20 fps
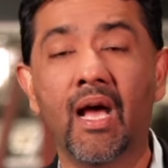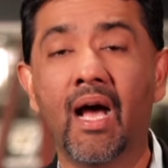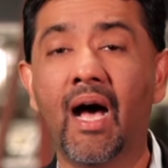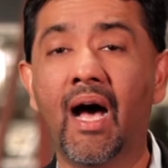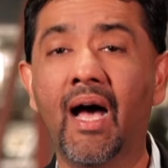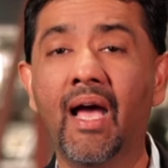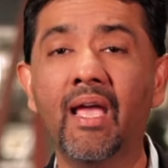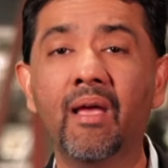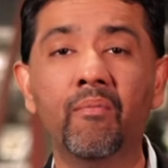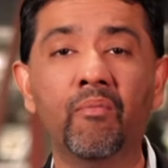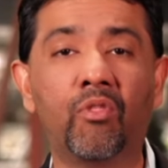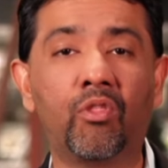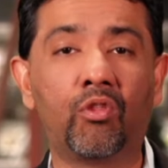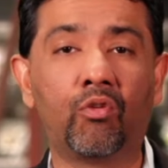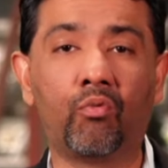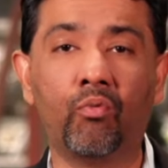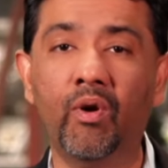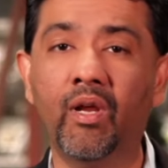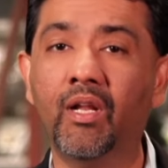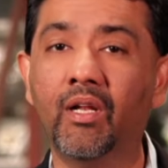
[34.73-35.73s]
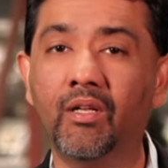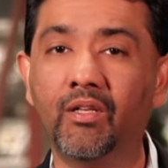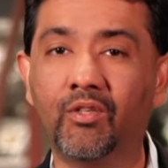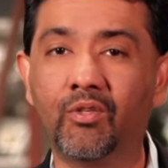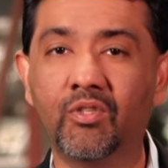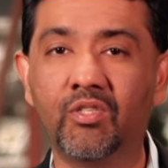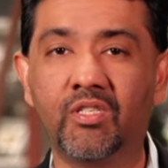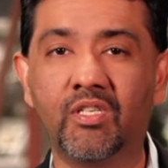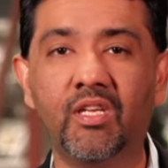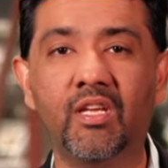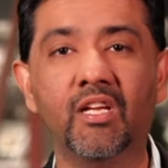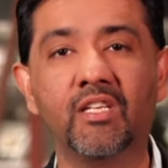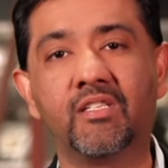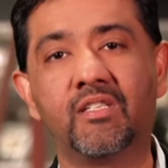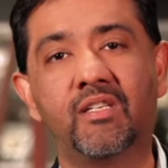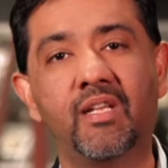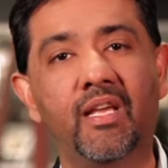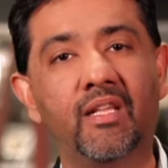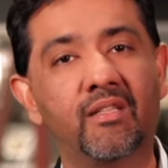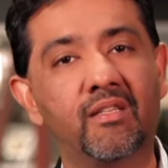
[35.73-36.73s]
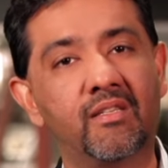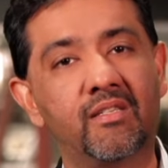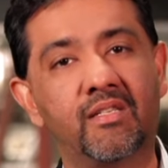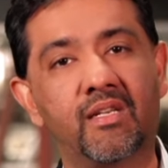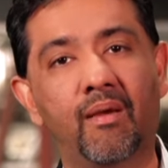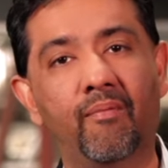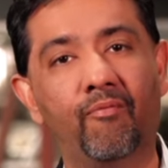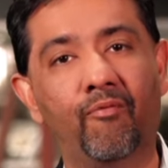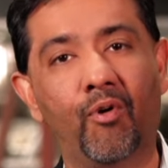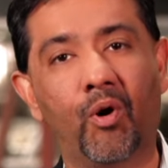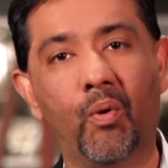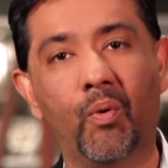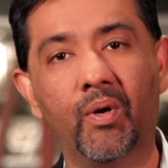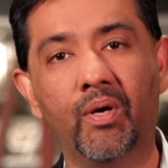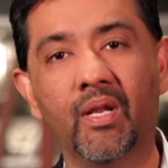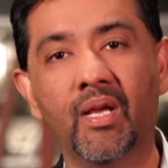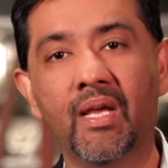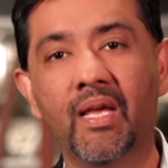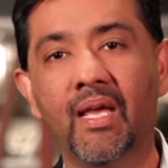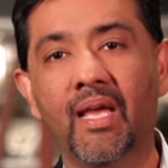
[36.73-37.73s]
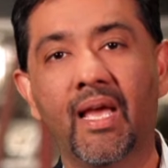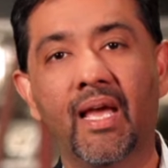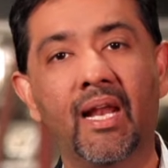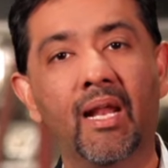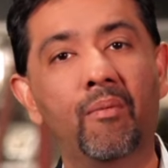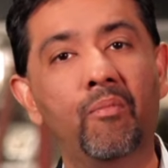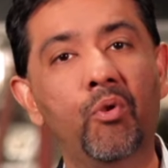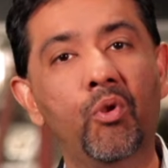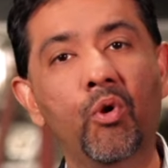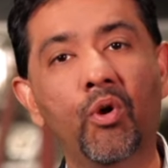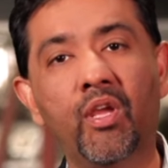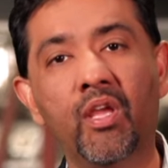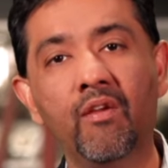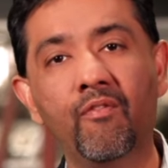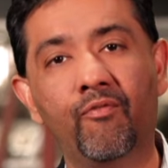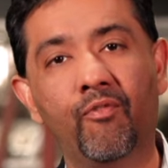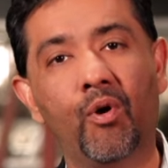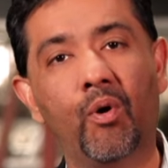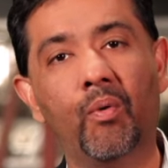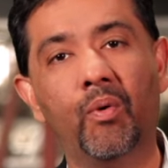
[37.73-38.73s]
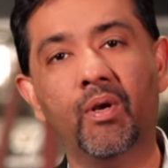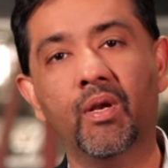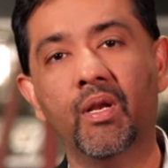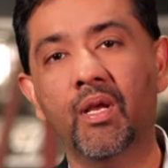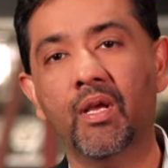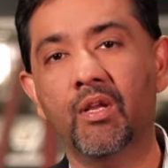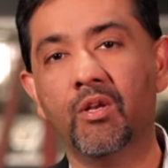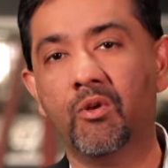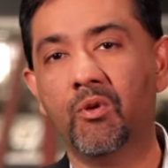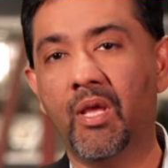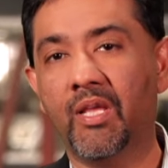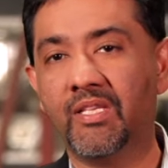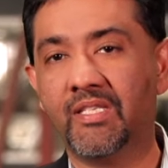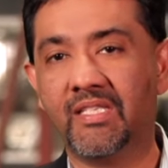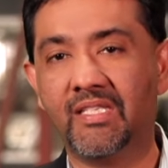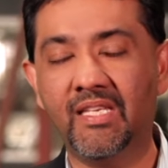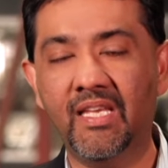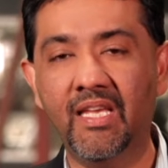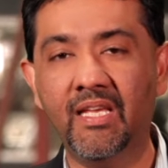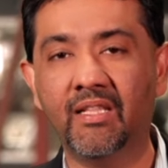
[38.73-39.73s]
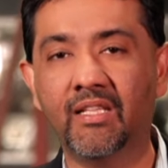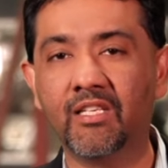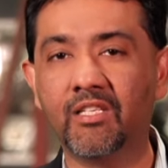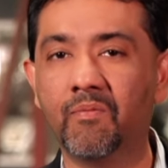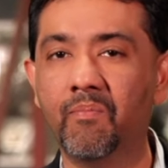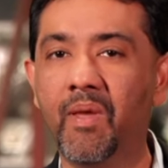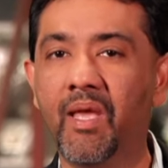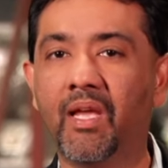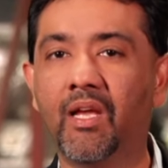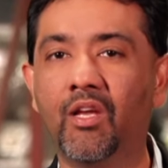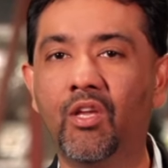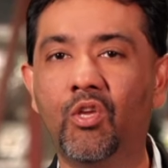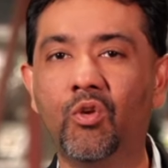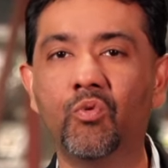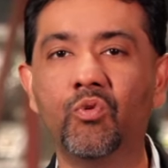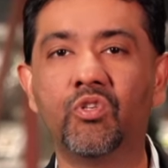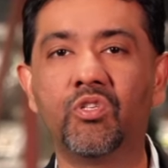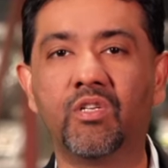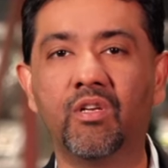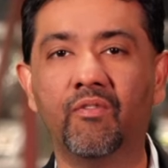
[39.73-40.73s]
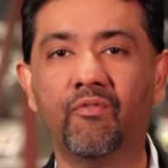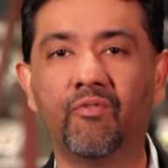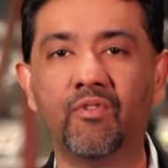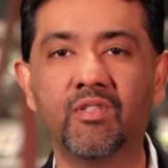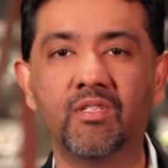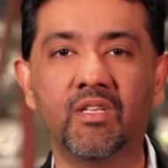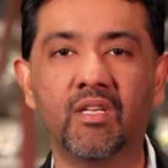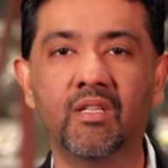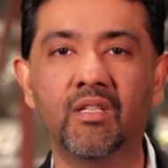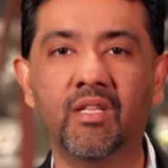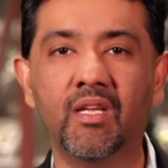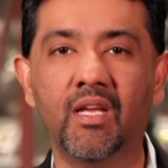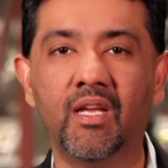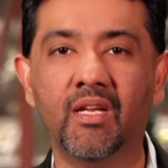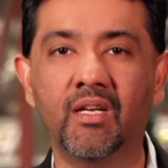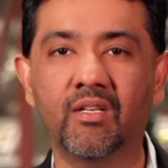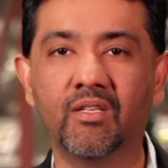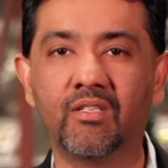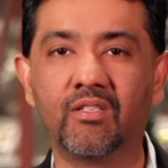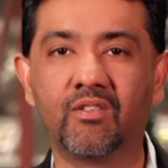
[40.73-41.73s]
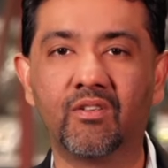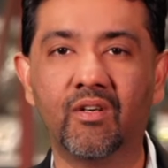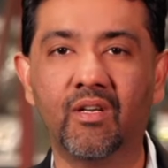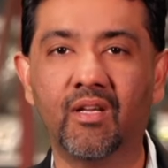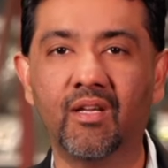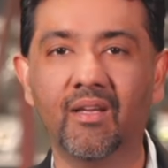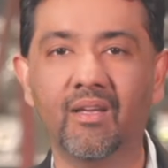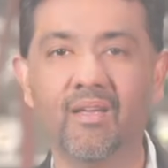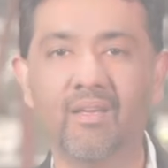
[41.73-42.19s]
I am thrilled to see us take this step forward, and I'm looking forward to seeing this make a huge difference in the industry.